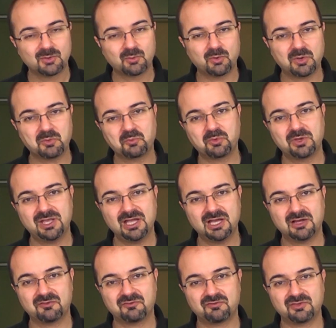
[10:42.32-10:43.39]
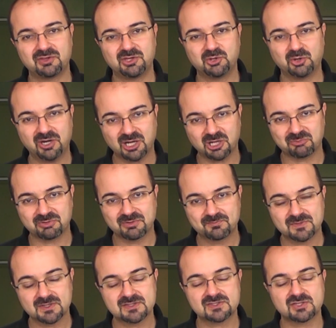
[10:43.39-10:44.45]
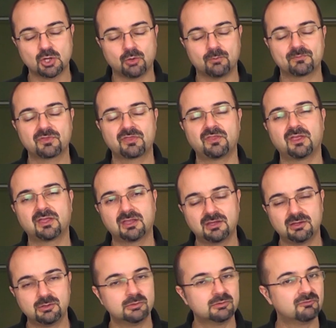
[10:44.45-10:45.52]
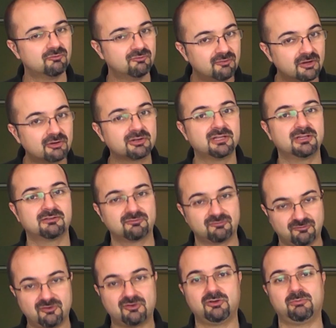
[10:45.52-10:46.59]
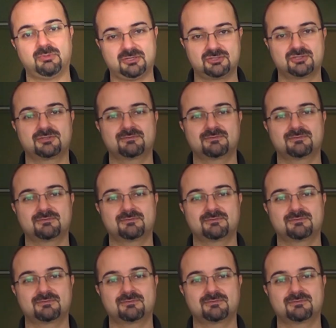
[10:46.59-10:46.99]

when we have your help. So thank you very much.